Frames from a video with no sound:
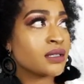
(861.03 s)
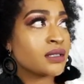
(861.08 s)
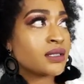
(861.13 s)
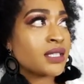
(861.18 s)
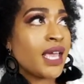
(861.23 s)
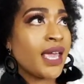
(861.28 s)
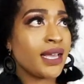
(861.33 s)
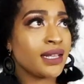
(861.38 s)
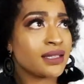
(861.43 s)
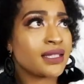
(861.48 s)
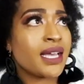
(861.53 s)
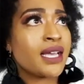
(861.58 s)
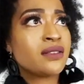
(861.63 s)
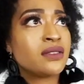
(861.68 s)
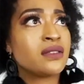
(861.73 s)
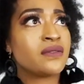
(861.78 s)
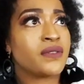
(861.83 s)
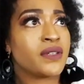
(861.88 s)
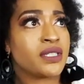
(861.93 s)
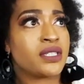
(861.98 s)
take down
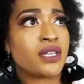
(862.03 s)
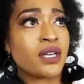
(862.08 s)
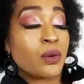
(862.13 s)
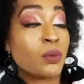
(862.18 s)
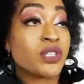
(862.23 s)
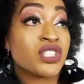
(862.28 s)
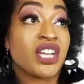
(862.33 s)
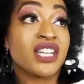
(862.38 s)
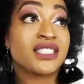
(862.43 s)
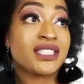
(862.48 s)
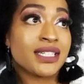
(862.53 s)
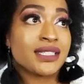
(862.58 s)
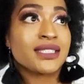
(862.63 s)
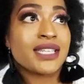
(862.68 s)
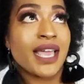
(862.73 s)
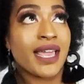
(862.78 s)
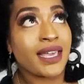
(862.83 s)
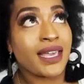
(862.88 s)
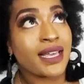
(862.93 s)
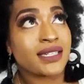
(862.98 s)
the video, which I did
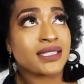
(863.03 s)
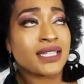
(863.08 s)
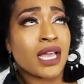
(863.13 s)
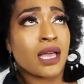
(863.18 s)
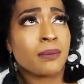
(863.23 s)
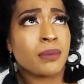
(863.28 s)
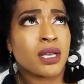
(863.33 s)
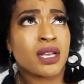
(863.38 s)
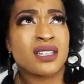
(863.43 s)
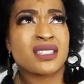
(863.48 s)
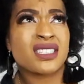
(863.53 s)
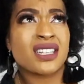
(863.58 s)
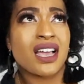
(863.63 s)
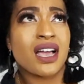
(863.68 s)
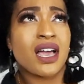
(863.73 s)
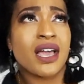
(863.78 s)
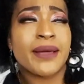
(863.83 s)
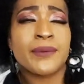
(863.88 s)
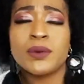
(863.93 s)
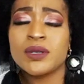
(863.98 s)
take it down because
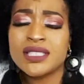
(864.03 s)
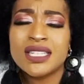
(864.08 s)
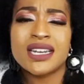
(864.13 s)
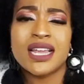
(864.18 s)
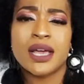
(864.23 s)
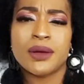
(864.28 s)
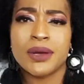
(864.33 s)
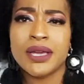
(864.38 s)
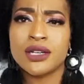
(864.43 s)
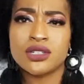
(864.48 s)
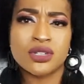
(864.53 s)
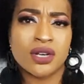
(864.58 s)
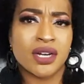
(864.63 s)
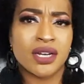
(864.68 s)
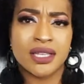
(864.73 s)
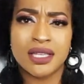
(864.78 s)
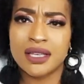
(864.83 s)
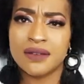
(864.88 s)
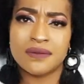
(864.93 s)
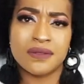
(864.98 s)
I wasn't out here trying
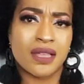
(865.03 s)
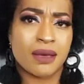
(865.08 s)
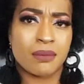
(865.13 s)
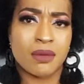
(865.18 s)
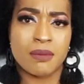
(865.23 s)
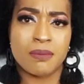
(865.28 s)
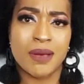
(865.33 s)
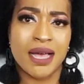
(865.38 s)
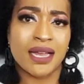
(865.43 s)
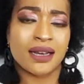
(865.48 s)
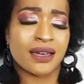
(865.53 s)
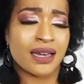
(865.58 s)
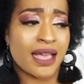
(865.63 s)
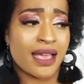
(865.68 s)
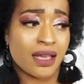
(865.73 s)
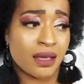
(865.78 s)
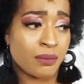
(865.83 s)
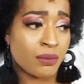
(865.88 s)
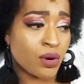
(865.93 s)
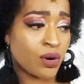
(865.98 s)
to give them a bad
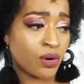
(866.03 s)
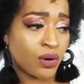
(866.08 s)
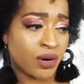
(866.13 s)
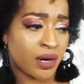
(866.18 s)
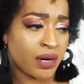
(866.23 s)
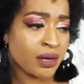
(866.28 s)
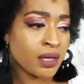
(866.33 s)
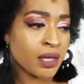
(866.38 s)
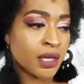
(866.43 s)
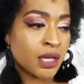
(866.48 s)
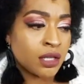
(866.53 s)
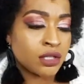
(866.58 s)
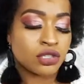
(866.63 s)
name or